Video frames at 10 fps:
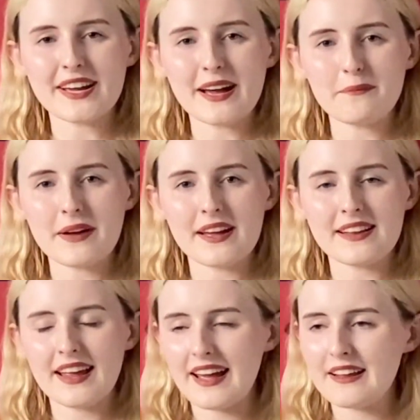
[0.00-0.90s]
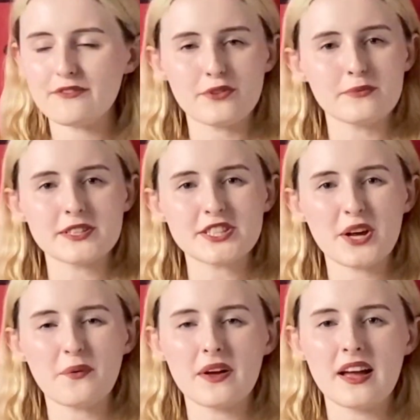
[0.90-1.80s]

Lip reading: campaign in Formula 2.